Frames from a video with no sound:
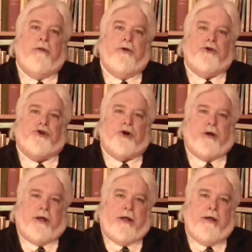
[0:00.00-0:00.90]
The
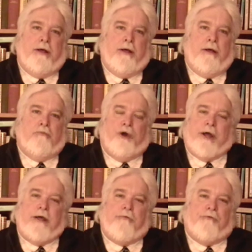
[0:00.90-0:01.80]
Journey,
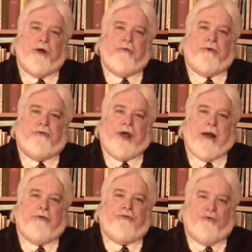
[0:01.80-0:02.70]
Breaking Free of the
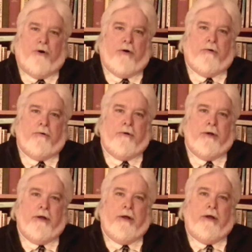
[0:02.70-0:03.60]
Status Quo,
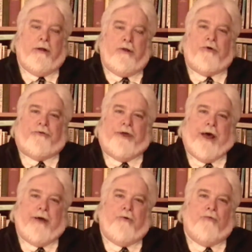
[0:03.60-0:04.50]
looks
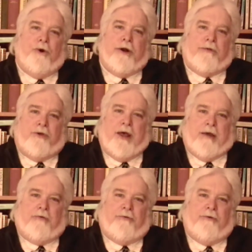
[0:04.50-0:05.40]
at what it
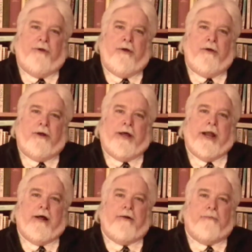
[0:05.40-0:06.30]
takes to get
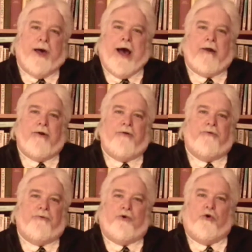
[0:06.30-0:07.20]
out of
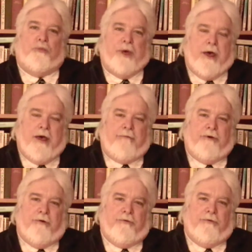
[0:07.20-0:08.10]
patterns of old
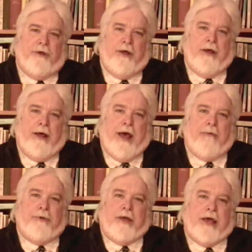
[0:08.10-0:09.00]
behaviors
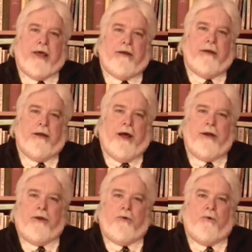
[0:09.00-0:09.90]
and begin
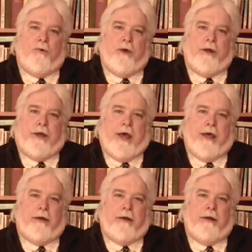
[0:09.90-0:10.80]
anew and
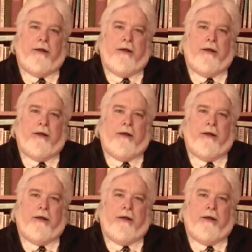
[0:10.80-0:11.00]
again